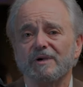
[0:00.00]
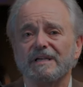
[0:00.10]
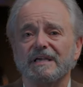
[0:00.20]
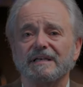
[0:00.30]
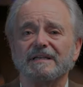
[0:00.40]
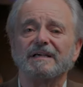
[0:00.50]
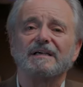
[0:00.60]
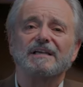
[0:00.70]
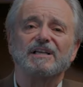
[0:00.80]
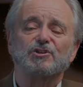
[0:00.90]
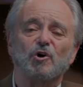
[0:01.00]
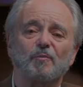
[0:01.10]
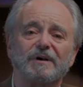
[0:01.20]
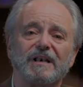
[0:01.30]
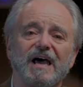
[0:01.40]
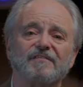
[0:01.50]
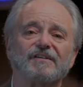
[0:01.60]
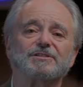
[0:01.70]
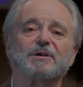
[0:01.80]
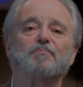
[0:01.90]
we can interpret life
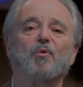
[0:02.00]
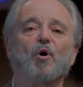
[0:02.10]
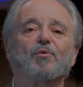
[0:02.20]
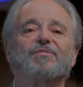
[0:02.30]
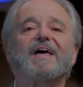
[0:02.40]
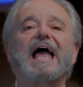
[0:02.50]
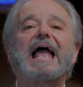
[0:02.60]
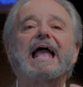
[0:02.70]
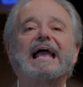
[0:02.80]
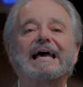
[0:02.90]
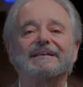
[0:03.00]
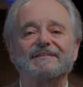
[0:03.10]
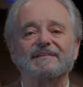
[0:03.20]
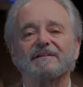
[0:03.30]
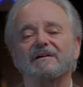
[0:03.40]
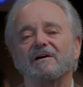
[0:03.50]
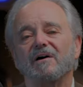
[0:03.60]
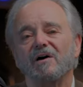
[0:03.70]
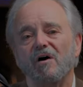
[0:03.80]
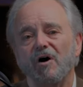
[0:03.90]
as a both-and
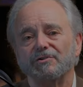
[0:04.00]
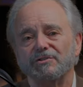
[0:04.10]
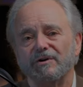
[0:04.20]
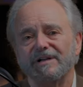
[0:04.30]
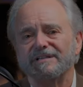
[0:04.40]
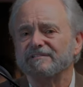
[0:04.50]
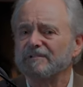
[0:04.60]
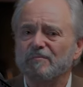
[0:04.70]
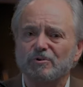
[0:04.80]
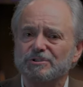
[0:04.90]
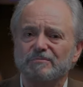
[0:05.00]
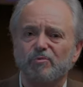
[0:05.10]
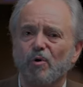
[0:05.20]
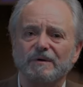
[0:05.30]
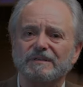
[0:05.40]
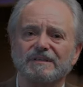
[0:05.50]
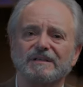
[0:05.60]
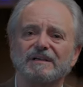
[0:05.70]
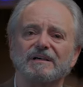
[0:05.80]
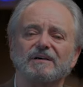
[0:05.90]
alternative, and most important,
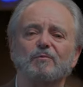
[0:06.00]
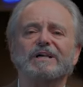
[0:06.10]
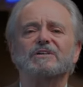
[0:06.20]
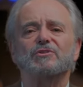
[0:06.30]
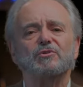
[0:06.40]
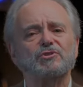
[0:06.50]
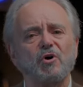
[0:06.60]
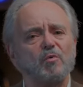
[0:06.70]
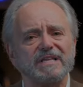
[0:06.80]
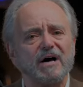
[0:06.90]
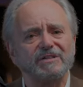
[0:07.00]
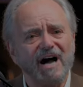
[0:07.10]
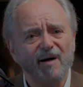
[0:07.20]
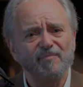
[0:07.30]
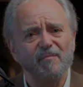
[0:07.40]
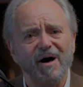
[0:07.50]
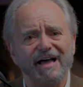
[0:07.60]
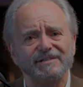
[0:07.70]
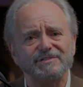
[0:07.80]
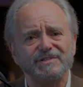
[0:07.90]
we can do so without
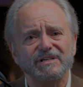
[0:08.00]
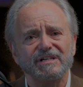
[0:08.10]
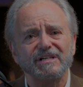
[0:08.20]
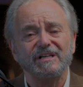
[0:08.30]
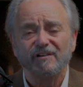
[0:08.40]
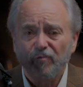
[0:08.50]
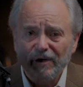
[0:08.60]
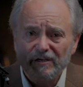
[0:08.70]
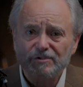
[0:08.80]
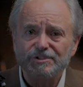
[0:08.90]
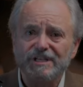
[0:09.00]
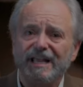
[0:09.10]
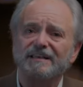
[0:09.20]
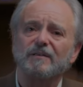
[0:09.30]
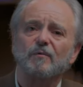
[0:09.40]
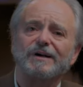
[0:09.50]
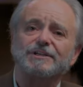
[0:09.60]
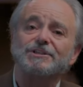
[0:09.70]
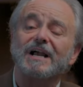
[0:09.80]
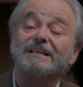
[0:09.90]
compromise if we understand and
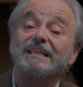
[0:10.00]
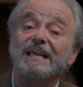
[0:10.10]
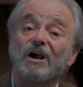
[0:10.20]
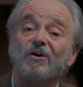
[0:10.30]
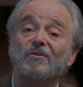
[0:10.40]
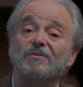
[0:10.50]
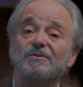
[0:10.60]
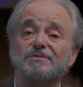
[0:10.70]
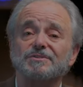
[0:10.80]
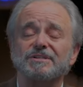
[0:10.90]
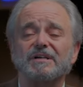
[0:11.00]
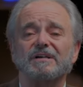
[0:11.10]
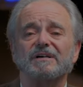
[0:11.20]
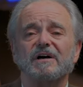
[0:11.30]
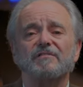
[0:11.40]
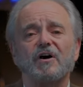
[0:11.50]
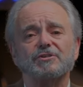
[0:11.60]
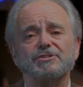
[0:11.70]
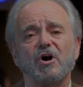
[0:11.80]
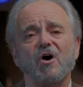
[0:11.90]
reject the errors of our
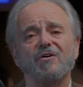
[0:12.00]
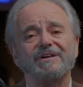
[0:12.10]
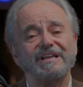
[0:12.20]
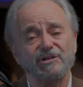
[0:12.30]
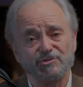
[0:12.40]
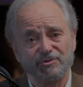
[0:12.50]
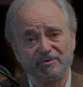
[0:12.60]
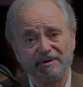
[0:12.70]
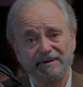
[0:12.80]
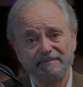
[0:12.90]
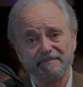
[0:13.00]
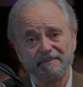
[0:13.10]
scarred history.